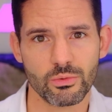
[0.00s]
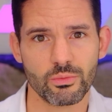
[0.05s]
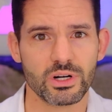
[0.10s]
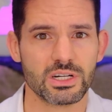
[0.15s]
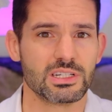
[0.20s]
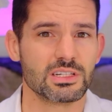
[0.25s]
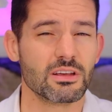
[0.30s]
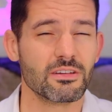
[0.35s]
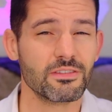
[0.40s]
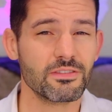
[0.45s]

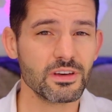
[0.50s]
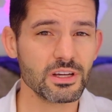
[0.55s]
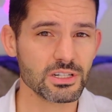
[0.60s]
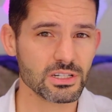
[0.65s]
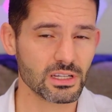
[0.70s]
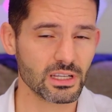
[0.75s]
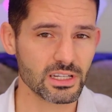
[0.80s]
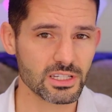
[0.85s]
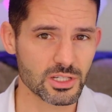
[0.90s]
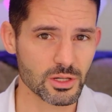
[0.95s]
which is
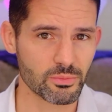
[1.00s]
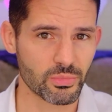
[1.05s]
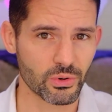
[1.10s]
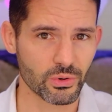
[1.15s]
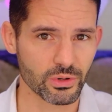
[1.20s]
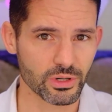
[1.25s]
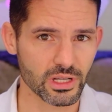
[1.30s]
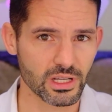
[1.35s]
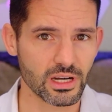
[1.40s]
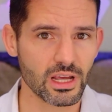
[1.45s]
officially
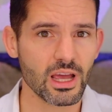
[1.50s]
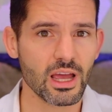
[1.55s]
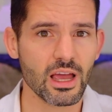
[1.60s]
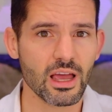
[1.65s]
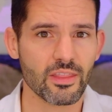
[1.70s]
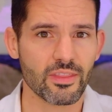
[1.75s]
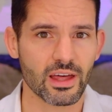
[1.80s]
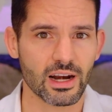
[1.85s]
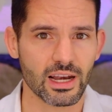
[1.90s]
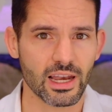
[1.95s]
supported,
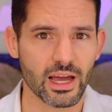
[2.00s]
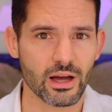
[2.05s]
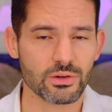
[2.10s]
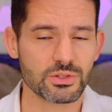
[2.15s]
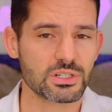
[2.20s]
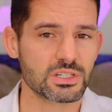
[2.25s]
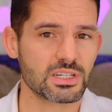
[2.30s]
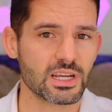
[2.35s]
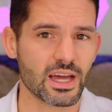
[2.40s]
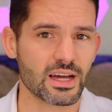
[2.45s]
that allows
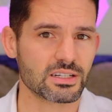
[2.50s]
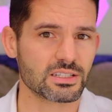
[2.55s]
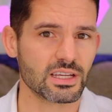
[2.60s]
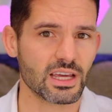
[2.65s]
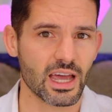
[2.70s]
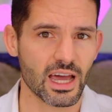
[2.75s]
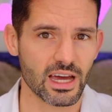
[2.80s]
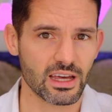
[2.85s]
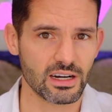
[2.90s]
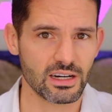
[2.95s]
us to actually
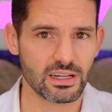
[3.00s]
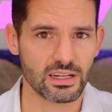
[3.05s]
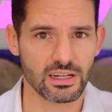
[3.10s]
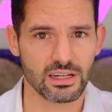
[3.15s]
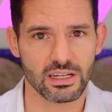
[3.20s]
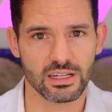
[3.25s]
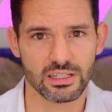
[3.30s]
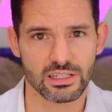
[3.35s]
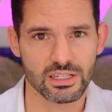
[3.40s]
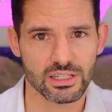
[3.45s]
add an
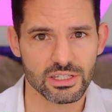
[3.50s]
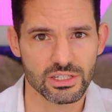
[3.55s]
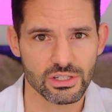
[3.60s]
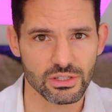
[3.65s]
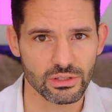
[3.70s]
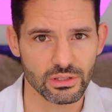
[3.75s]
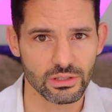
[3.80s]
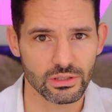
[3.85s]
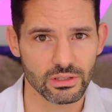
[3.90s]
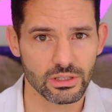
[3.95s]

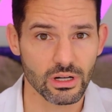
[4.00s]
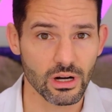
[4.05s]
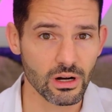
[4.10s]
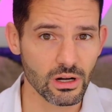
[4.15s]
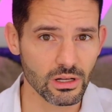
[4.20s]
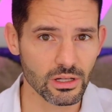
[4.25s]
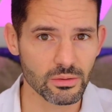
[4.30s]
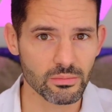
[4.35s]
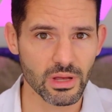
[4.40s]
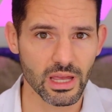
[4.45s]
additional
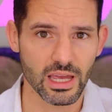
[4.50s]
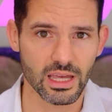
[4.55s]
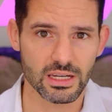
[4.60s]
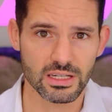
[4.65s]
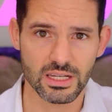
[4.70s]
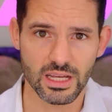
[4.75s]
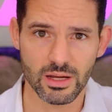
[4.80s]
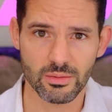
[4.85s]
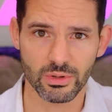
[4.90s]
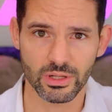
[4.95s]
column and
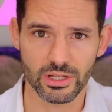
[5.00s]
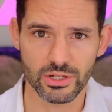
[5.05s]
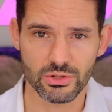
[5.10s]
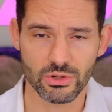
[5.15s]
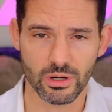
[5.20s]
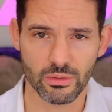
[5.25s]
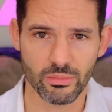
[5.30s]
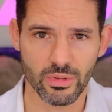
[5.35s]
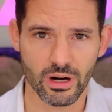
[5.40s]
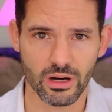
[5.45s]
table into
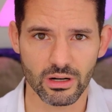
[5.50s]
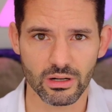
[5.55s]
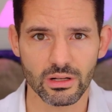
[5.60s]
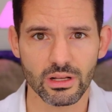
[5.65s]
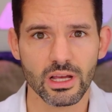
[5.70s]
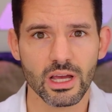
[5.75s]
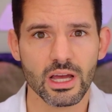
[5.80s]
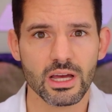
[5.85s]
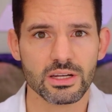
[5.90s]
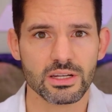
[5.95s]
our
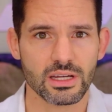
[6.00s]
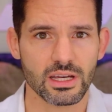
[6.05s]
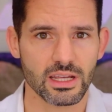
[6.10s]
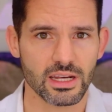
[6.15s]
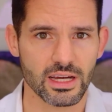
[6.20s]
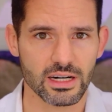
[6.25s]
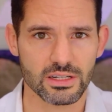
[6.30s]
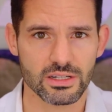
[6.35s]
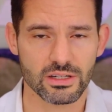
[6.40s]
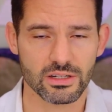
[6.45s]
model to
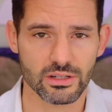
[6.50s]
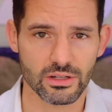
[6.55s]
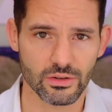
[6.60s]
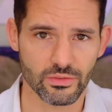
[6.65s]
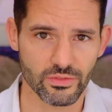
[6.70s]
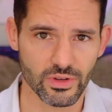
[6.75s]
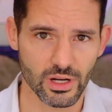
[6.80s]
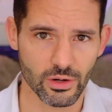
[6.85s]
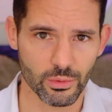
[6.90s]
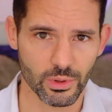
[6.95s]
connect
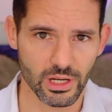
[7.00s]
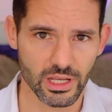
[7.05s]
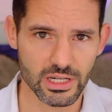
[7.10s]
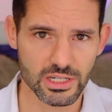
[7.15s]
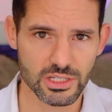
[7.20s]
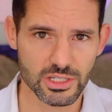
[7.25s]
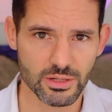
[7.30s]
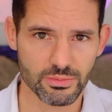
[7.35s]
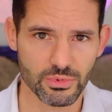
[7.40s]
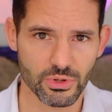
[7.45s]
via
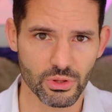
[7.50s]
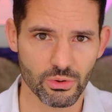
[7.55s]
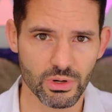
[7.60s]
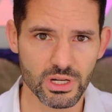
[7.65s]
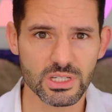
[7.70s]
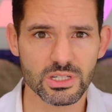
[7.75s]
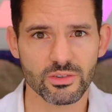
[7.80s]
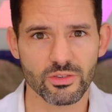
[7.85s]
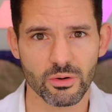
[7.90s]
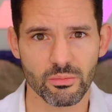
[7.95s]
relationship to the
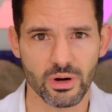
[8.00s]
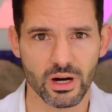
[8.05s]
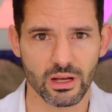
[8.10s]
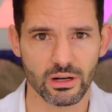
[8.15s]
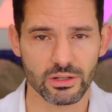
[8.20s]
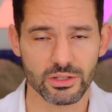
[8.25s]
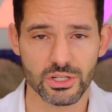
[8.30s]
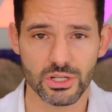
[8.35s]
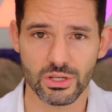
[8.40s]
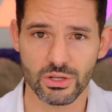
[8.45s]
rest of our
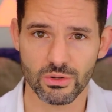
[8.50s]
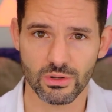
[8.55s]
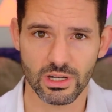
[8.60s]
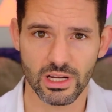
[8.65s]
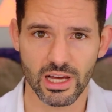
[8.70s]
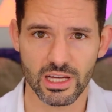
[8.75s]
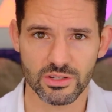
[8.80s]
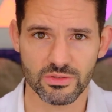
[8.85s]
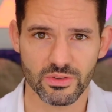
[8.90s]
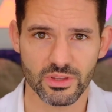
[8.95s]
model to
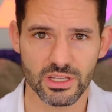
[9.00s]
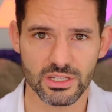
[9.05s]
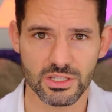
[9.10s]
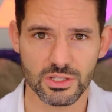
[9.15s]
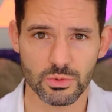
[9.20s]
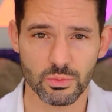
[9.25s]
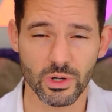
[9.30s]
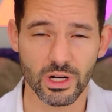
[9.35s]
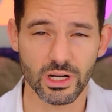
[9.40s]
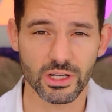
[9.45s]
utilize for this as
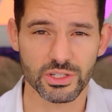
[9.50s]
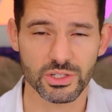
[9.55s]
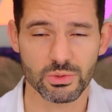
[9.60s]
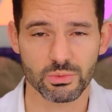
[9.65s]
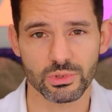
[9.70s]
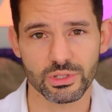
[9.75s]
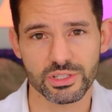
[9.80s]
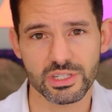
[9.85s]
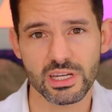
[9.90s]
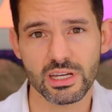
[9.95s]
well. So
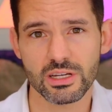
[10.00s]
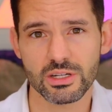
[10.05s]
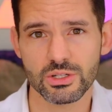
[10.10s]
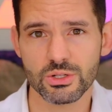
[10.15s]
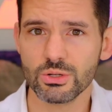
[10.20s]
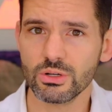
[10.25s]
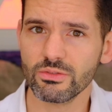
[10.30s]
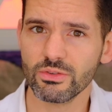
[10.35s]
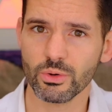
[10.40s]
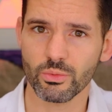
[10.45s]
we'll see two
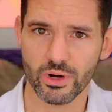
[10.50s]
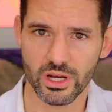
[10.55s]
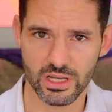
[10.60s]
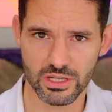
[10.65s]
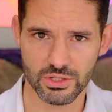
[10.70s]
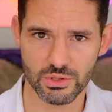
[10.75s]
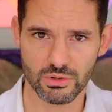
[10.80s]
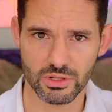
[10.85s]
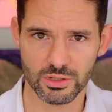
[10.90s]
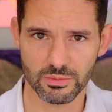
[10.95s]
different ways
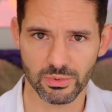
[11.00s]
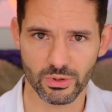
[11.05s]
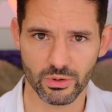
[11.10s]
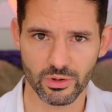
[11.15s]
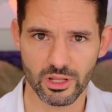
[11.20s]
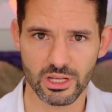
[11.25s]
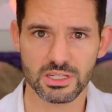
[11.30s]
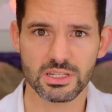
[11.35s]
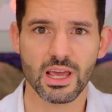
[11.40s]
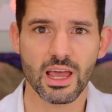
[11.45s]
to explore
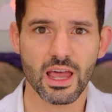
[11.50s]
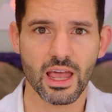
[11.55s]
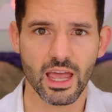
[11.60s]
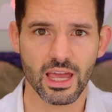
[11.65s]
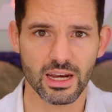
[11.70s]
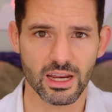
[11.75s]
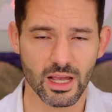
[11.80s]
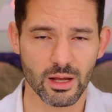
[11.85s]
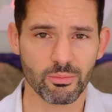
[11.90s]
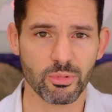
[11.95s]
this and
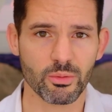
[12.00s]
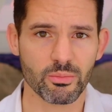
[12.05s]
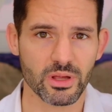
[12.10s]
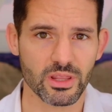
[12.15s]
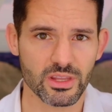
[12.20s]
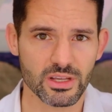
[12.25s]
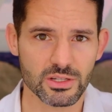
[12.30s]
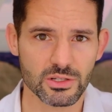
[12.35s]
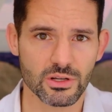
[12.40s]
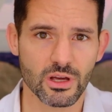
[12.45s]
to implement
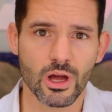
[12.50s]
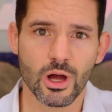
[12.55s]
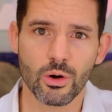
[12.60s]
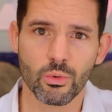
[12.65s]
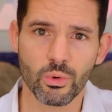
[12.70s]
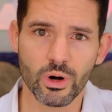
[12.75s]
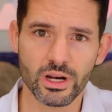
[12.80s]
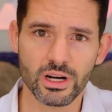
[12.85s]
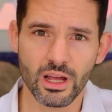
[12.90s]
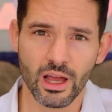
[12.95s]
this.
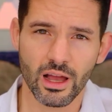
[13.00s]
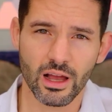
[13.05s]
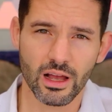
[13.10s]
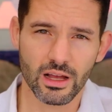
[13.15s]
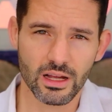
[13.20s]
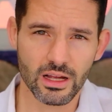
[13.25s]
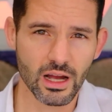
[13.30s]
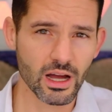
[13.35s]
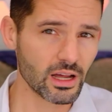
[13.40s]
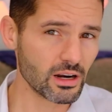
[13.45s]
One
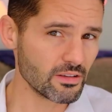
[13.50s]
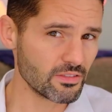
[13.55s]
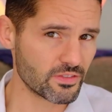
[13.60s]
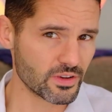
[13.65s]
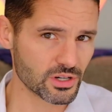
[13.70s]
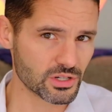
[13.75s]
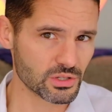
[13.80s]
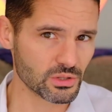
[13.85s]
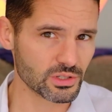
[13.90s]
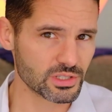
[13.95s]

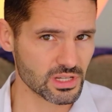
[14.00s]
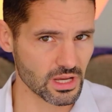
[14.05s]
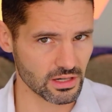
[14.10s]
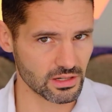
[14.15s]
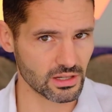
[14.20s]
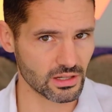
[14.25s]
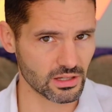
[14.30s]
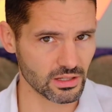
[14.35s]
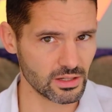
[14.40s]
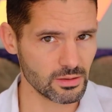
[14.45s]
unofficial
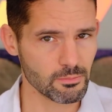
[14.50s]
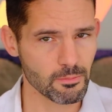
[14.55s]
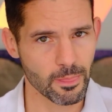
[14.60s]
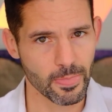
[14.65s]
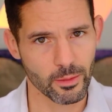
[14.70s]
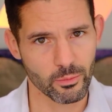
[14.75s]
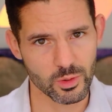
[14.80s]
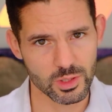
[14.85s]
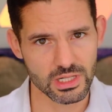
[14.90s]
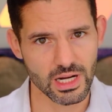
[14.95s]
technically,
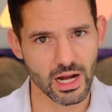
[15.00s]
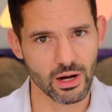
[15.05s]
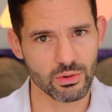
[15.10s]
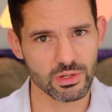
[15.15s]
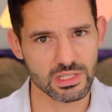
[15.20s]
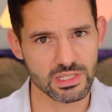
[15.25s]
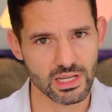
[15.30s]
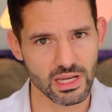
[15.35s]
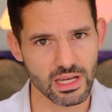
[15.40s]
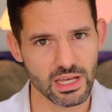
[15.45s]
which I would
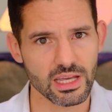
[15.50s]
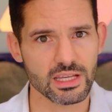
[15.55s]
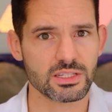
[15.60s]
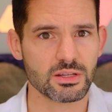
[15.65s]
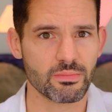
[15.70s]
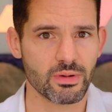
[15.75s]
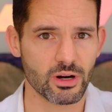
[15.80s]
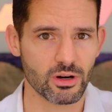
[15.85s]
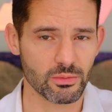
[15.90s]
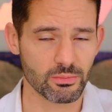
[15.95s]
say is a
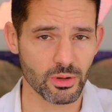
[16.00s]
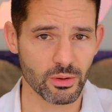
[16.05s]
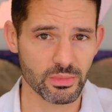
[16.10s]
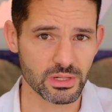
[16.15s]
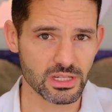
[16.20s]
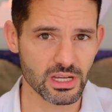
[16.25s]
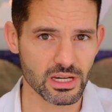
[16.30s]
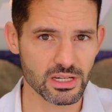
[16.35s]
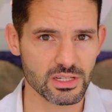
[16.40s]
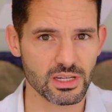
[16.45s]
better
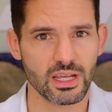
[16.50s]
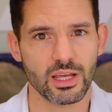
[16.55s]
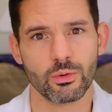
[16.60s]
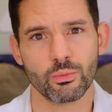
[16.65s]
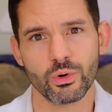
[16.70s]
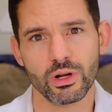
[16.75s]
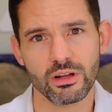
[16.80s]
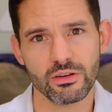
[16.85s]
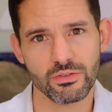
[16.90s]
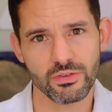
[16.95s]
implementation and
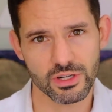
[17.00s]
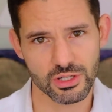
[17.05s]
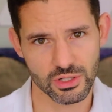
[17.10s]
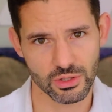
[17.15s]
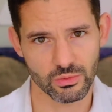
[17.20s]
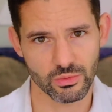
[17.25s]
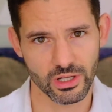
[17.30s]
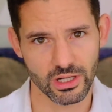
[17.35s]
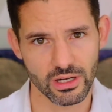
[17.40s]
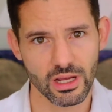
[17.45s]
one official
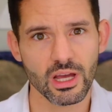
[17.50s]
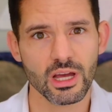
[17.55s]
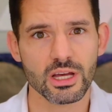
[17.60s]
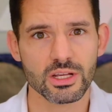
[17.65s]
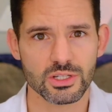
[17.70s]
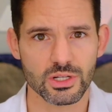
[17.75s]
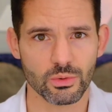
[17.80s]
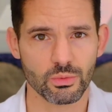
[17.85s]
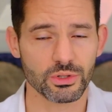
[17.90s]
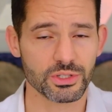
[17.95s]
one.
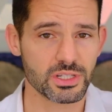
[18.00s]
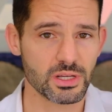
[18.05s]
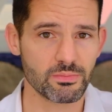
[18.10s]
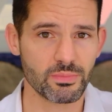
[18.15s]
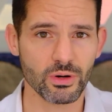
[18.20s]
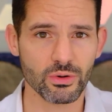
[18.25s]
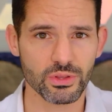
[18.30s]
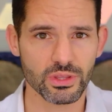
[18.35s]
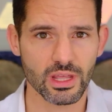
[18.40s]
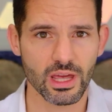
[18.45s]
So we'll see
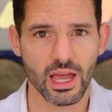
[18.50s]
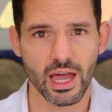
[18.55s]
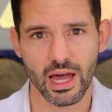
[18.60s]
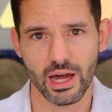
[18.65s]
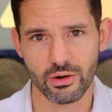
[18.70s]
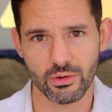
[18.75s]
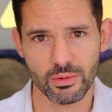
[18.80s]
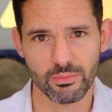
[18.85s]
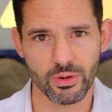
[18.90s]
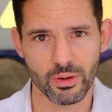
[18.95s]
both how
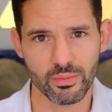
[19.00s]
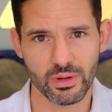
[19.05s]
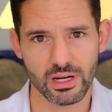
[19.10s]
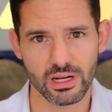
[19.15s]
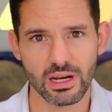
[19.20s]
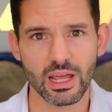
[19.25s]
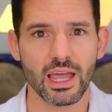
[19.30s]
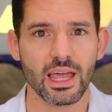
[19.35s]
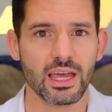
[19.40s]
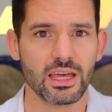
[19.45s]
to implement
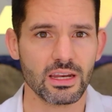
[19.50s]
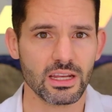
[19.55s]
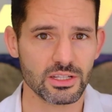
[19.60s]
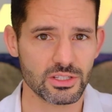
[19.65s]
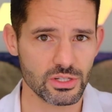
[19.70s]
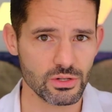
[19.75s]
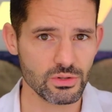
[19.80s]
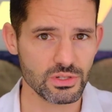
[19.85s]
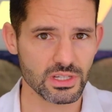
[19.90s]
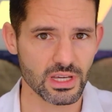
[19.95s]
it and its
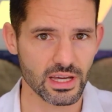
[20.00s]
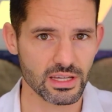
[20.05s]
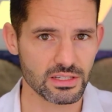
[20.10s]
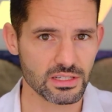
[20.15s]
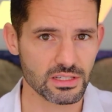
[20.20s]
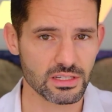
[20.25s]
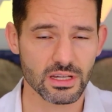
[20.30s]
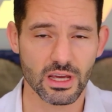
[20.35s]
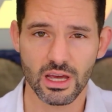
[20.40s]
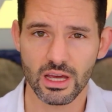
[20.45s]
use
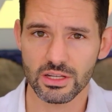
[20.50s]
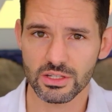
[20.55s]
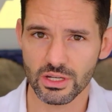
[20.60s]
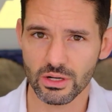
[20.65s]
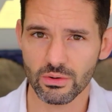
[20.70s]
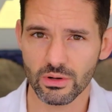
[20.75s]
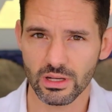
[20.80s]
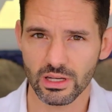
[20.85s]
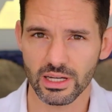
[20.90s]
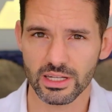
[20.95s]
cases.
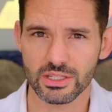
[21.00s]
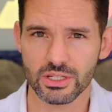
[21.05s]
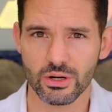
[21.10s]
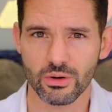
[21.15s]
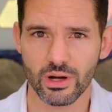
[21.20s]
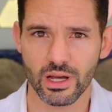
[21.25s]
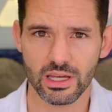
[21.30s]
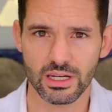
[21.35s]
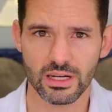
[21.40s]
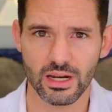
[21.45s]
So let's go
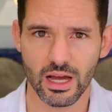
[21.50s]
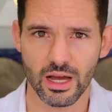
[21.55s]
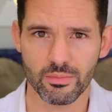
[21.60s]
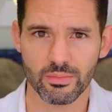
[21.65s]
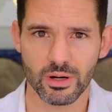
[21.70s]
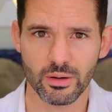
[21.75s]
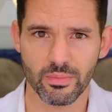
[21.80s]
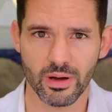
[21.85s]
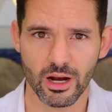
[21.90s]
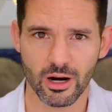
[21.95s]
ahead and hop
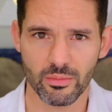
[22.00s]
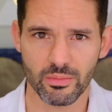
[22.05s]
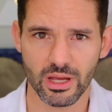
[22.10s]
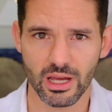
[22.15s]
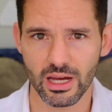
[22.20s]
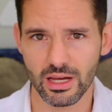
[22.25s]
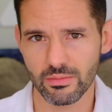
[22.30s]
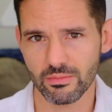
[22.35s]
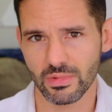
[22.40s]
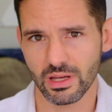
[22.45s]
into Power
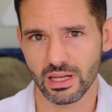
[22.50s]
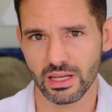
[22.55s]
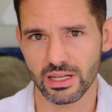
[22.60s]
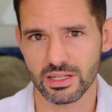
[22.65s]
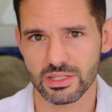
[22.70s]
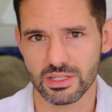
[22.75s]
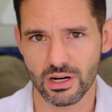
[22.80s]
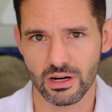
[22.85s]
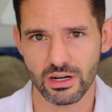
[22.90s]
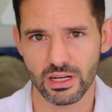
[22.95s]
BI and get
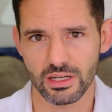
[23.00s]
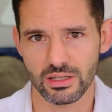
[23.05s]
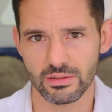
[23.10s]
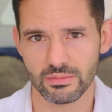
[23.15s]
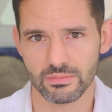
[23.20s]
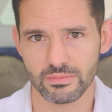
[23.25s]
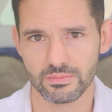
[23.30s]
started.